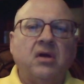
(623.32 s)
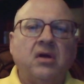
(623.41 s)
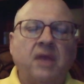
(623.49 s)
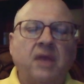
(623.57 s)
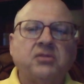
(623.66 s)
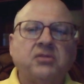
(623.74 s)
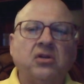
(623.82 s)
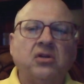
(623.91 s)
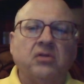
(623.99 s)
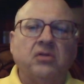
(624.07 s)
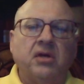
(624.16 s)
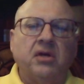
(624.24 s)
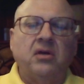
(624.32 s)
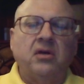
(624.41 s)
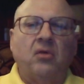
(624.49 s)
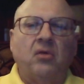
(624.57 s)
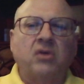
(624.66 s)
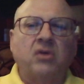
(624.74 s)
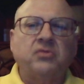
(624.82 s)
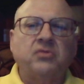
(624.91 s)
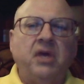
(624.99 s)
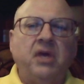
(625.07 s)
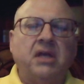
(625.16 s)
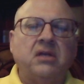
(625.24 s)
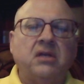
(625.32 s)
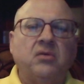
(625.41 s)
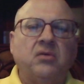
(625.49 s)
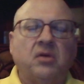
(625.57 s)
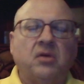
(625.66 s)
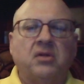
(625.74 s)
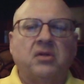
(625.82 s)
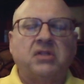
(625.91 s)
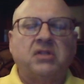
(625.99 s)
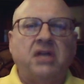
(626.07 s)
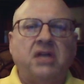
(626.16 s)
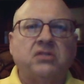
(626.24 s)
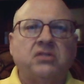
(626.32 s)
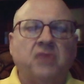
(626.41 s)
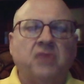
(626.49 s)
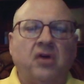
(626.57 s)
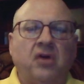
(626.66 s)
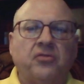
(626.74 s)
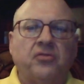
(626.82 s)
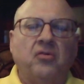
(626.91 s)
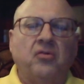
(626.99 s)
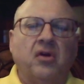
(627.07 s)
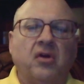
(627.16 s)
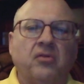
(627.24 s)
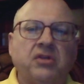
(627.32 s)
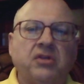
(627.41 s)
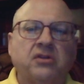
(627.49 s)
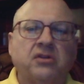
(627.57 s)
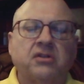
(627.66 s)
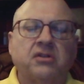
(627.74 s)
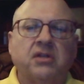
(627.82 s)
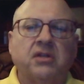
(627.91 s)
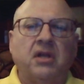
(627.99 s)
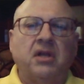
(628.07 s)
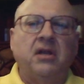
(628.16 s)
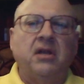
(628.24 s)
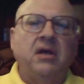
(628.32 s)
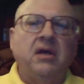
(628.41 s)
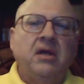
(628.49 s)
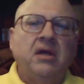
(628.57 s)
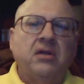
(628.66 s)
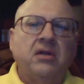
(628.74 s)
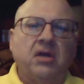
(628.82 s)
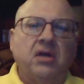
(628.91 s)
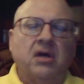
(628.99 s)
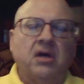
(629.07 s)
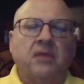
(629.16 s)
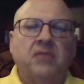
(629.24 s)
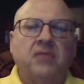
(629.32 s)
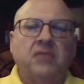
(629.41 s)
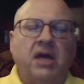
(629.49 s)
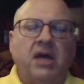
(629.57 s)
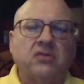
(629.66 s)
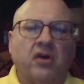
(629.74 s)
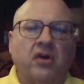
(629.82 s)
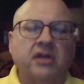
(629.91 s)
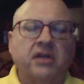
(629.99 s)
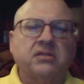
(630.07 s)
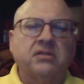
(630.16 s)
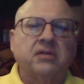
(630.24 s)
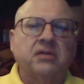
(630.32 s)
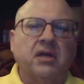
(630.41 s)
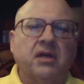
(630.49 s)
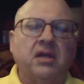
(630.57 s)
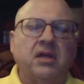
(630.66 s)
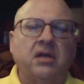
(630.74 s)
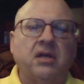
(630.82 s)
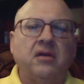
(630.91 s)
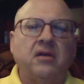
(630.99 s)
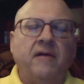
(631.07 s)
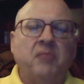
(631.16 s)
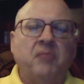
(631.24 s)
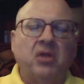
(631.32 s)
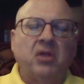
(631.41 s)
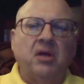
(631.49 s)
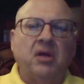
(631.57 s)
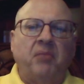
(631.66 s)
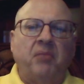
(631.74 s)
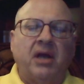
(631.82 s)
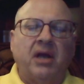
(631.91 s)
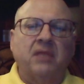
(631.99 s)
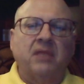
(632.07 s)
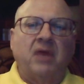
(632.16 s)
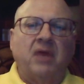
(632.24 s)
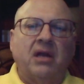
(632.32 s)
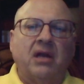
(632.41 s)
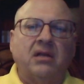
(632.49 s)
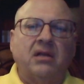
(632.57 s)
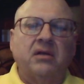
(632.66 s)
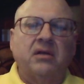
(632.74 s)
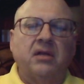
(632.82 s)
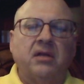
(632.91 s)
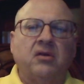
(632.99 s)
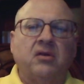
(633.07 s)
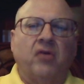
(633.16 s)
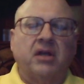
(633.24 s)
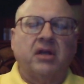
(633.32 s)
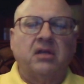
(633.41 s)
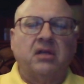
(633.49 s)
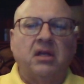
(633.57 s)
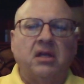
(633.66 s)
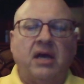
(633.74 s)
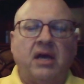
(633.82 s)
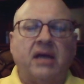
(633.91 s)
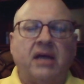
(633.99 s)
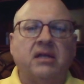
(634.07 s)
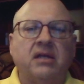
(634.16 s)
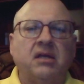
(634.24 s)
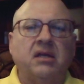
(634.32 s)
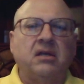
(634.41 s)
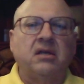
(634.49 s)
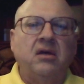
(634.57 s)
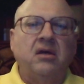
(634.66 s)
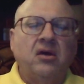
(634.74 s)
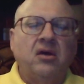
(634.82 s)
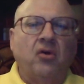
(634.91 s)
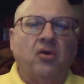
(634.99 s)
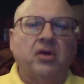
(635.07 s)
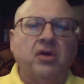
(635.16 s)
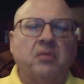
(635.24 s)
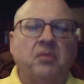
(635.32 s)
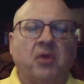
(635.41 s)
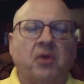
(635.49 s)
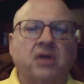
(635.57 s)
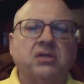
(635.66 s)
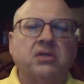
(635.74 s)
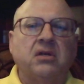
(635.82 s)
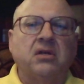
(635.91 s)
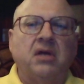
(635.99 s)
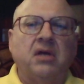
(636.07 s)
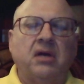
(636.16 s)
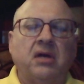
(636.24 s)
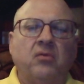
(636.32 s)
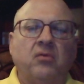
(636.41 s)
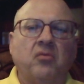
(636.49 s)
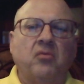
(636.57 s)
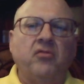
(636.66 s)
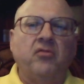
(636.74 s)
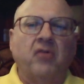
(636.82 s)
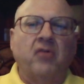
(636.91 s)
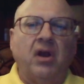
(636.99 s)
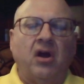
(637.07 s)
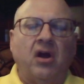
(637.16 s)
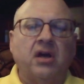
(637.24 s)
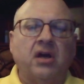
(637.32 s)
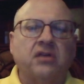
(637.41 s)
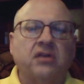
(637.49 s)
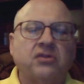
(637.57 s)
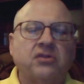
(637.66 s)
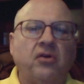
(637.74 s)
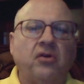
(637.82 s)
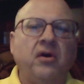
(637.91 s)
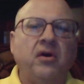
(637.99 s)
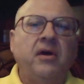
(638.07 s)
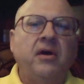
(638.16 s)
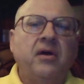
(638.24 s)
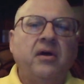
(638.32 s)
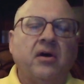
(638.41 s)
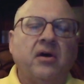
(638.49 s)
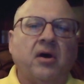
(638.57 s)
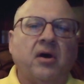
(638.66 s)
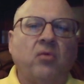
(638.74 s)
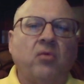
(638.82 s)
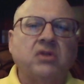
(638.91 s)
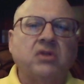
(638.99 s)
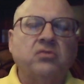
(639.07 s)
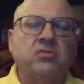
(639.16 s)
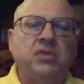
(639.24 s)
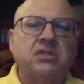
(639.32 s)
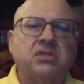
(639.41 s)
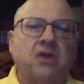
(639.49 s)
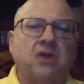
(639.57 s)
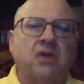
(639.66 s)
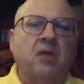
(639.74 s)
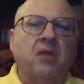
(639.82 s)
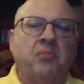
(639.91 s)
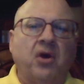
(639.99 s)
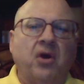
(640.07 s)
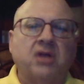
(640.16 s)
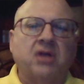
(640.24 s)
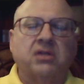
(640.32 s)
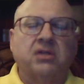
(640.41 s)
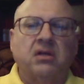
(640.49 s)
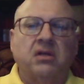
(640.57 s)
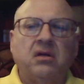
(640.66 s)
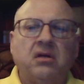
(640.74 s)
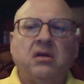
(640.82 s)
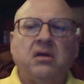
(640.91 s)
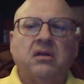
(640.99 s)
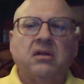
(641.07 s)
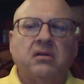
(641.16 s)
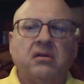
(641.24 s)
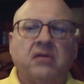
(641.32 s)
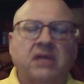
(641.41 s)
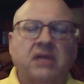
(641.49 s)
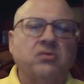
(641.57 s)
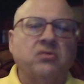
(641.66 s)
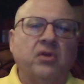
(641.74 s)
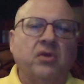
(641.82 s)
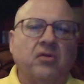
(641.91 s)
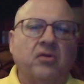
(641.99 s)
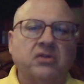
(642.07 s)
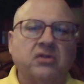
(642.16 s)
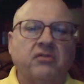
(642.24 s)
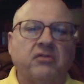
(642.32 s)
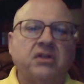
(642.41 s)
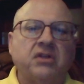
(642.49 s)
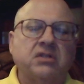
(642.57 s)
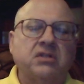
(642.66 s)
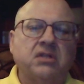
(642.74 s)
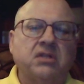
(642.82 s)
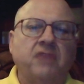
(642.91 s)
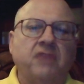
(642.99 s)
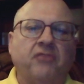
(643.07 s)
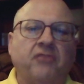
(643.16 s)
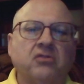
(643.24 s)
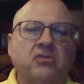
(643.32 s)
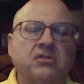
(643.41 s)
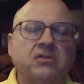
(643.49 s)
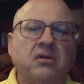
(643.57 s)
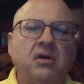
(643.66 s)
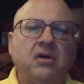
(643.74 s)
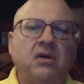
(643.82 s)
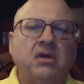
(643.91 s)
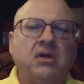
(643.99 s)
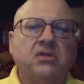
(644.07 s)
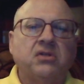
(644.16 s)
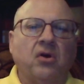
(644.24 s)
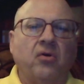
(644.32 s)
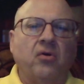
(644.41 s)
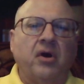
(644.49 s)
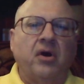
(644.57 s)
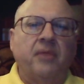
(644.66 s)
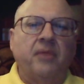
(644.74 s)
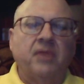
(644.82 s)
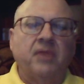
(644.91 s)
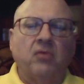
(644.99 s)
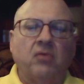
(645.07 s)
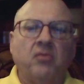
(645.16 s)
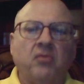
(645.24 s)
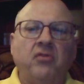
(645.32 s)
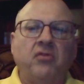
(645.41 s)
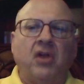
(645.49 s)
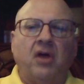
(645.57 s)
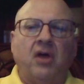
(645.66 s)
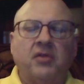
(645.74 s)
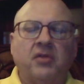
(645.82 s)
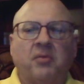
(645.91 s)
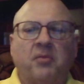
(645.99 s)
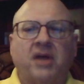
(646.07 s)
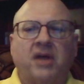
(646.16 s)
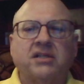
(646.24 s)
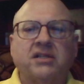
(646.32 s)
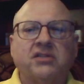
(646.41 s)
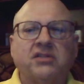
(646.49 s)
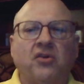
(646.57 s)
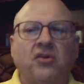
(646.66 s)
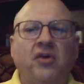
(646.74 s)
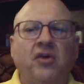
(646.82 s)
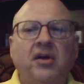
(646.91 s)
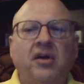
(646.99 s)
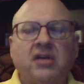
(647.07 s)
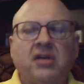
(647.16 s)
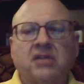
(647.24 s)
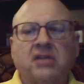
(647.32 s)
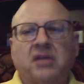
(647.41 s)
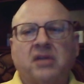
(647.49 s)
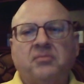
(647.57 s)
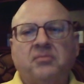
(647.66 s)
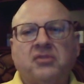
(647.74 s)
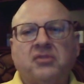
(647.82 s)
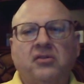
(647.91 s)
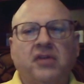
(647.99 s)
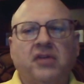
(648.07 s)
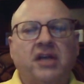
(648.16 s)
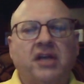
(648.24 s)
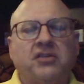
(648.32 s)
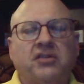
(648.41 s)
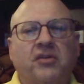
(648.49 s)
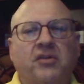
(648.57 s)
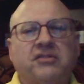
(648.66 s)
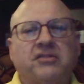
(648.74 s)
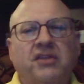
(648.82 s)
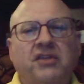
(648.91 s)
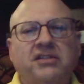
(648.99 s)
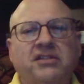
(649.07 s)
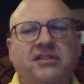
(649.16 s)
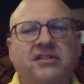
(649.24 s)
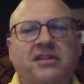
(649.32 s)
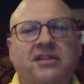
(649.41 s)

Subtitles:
Absolutely. Once we get the stages we go through are the research and then the CAD drawings and then building a pilot model and correcting that and then going into production. And we're moving right along here. So once we start production, that's when the reservations get frozen. So, and we're moving along with the project. So, yes, absolutely, get your reservations in.